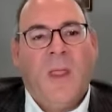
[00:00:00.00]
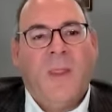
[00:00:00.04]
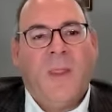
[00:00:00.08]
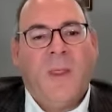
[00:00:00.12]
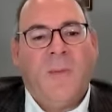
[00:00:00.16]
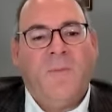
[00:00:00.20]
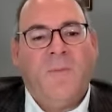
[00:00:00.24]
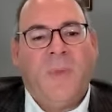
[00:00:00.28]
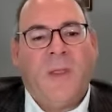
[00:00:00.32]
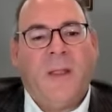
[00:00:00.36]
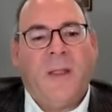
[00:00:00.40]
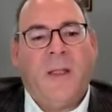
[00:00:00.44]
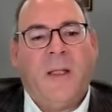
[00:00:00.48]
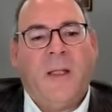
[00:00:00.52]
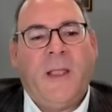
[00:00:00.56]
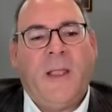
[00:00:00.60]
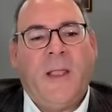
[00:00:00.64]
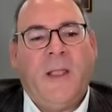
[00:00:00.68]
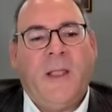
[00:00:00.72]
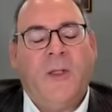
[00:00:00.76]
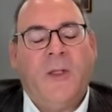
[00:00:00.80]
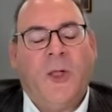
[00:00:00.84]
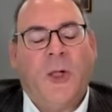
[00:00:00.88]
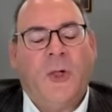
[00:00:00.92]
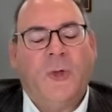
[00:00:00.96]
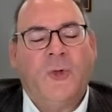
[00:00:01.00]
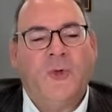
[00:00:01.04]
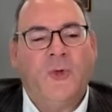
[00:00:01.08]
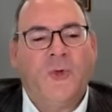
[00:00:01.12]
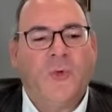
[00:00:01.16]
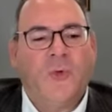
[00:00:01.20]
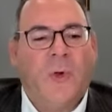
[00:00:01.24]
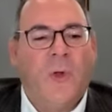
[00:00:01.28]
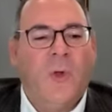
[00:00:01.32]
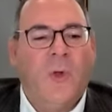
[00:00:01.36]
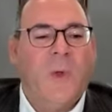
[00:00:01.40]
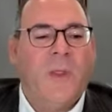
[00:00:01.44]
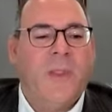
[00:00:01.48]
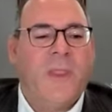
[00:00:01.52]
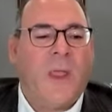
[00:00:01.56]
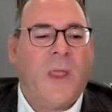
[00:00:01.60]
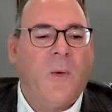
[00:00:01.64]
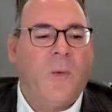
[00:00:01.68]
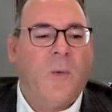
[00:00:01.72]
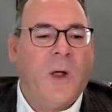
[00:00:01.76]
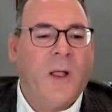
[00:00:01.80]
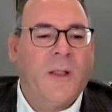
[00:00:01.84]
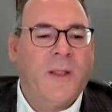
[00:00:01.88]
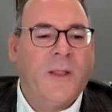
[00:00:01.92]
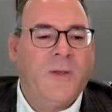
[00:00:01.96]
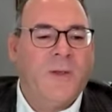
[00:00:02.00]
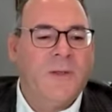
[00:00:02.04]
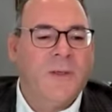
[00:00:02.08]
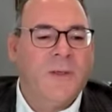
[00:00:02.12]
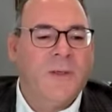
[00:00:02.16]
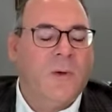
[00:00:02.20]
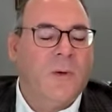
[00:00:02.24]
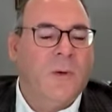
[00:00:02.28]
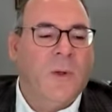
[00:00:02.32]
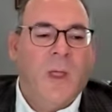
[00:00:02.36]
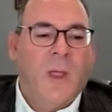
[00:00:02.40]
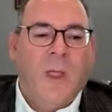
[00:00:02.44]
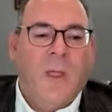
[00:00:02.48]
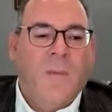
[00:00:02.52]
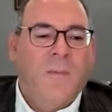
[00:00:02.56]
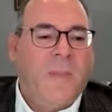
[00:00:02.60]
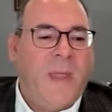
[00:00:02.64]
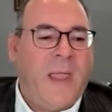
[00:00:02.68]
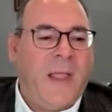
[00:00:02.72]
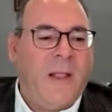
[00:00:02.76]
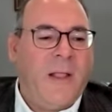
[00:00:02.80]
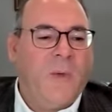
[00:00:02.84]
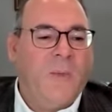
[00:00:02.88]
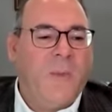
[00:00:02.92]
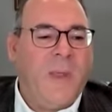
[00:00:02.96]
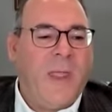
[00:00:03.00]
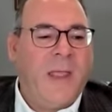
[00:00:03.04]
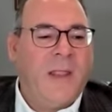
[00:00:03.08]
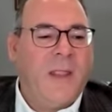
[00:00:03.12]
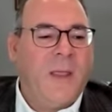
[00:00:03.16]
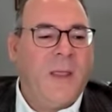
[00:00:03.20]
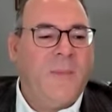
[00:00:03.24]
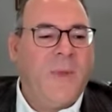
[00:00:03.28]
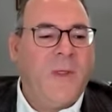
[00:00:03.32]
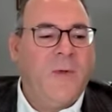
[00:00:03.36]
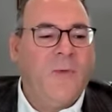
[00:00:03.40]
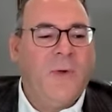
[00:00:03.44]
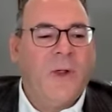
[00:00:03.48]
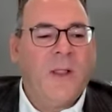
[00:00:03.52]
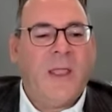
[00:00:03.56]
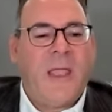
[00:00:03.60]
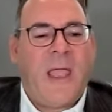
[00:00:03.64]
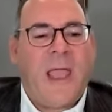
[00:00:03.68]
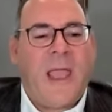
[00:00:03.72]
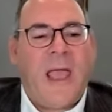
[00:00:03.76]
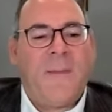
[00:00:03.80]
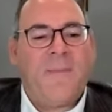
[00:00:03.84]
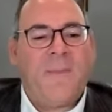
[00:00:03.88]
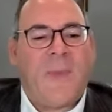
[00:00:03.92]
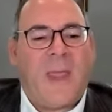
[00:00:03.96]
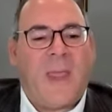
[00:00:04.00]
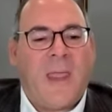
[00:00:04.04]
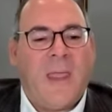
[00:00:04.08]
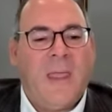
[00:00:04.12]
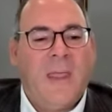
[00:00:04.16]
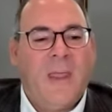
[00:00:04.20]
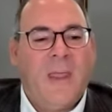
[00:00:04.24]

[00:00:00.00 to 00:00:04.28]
the ability to control what they want to do, man, oh man, they'd be really happy.